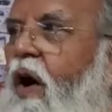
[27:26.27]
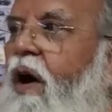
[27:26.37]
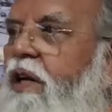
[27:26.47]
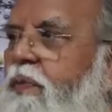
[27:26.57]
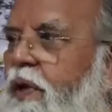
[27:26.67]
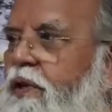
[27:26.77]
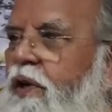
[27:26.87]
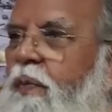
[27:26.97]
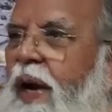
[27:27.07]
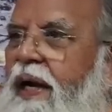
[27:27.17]
All
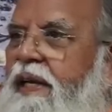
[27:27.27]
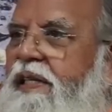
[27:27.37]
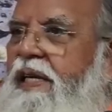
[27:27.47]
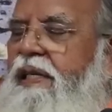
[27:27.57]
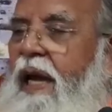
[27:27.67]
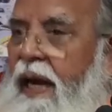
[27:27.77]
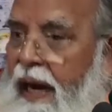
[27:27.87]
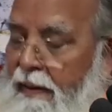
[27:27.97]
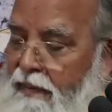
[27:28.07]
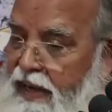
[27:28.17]
spiritual practice is
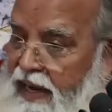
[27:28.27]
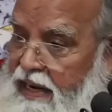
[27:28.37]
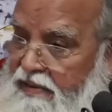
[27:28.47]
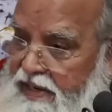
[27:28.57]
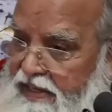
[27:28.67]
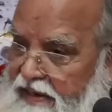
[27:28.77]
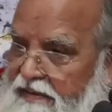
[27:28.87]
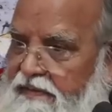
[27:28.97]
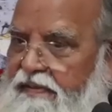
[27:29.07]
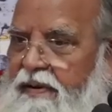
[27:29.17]
emptying
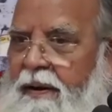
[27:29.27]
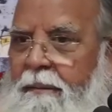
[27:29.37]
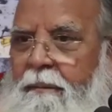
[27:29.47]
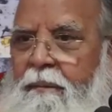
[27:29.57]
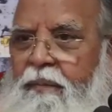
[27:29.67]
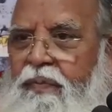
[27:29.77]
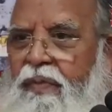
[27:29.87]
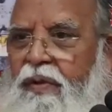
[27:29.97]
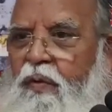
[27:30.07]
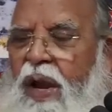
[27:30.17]
ourselves.
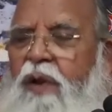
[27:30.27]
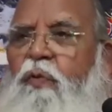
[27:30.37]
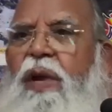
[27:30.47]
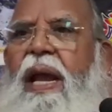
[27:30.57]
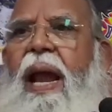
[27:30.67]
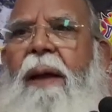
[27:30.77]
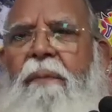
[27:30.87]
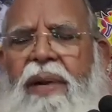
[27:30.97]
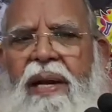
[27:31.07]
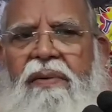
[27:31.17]
When we
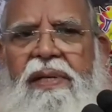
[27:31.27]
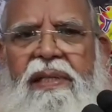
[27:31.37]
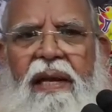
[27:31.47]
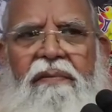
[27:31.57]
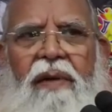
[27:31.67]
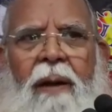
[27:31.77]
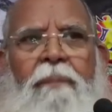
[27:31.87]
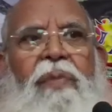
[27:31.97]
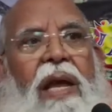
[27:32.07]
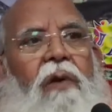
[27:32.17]
empty ourselves,
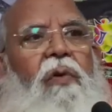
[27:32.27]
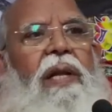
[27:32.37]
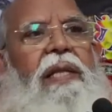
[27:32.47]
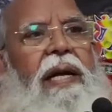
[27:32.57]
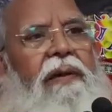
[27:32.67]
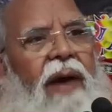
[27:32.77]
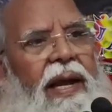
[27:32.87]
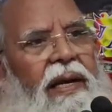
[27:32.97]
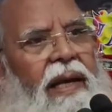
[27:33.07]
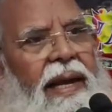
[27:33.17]
then only the
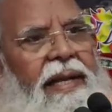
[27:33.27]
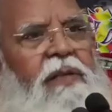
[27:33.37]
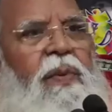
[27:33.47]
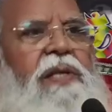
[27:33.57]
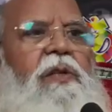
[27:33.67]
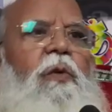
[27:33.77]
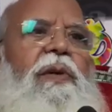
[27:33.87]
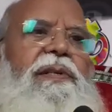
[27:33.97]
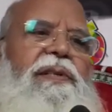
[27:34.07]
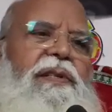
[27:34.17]
divine can express
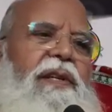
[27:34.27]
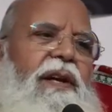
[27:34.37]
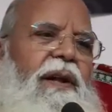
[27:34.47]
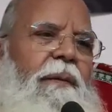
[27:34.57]
through us.